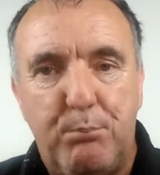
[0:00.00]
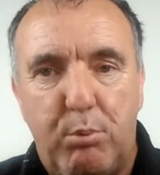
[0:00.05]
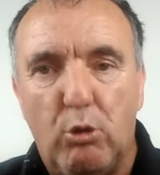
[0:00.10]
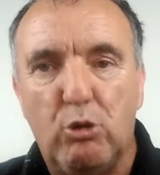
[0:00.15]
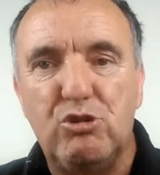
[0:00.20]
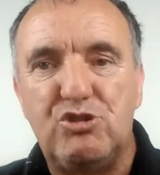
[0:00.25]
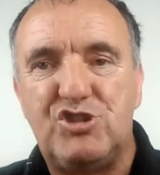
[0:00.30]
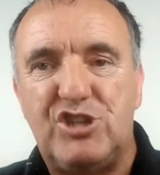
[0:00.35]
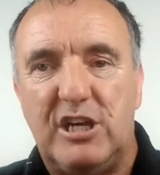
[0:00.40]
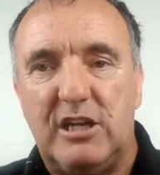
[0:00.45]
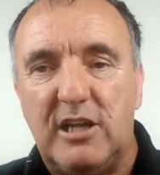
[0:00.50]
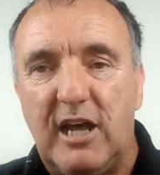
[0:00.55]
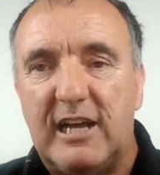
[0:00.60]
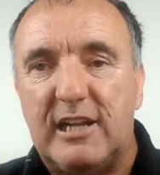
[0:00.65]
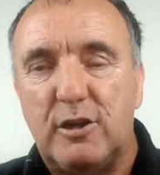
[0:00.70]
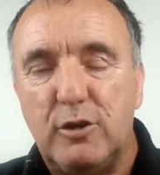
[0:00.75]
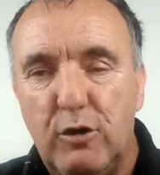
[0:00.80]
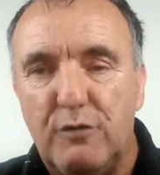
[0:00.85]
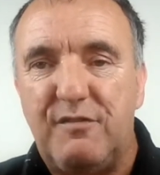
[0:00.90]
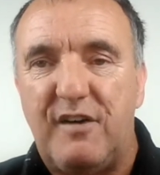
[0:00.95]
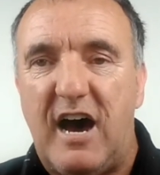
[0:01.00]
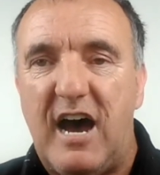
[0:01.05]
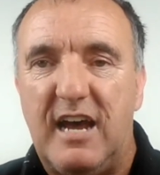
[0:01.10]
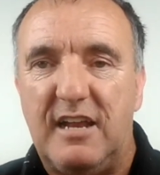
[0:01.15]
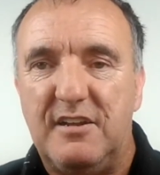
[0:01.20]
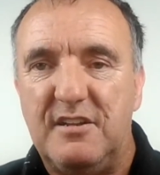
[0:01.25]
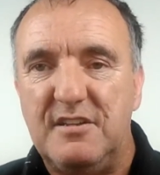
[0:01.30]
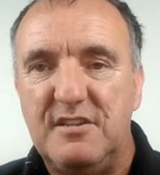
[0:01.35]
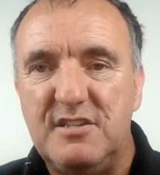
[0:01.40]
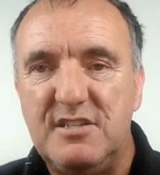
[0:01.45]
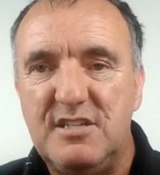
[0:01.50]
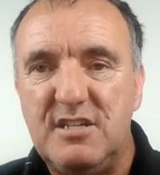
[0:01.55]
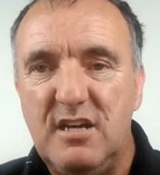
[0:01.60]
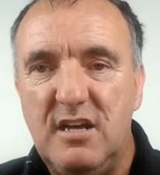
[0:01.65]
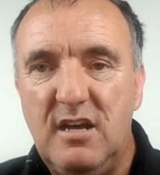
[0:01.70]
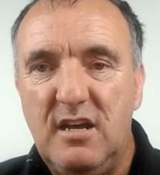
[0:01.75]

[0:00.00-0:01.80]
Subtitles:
bullshit like Love Island